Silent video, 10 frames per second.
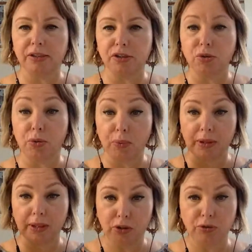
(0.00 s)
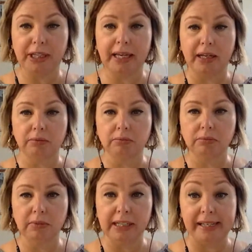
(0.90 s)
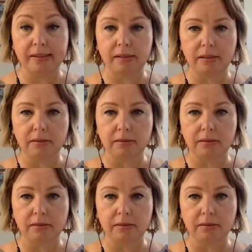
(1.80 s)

to do it with a UDL lens.